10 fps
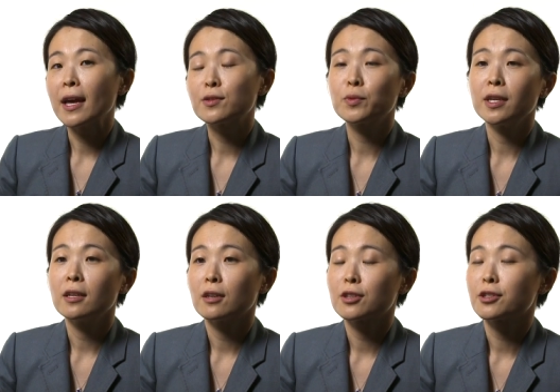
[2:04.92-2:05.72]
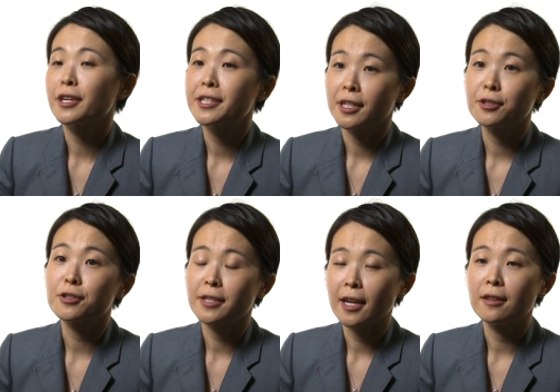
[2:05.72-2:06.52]
As we are starting to
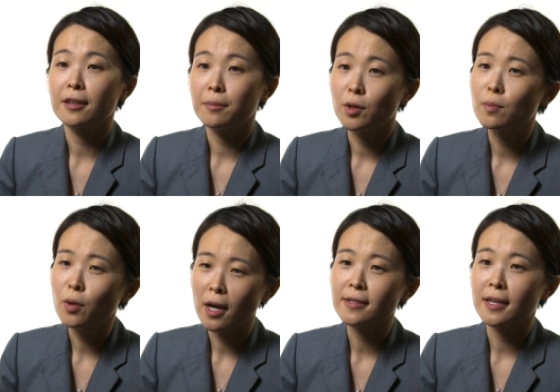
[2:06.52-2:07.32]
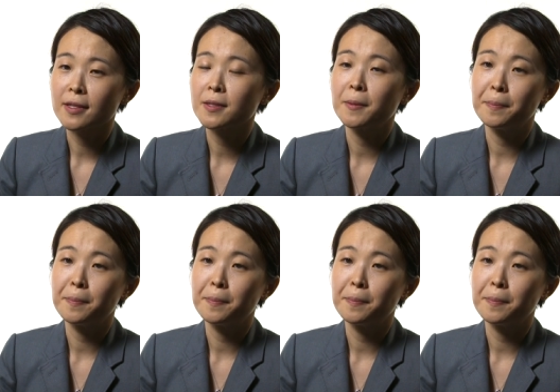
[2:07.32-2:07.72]
understand the immune process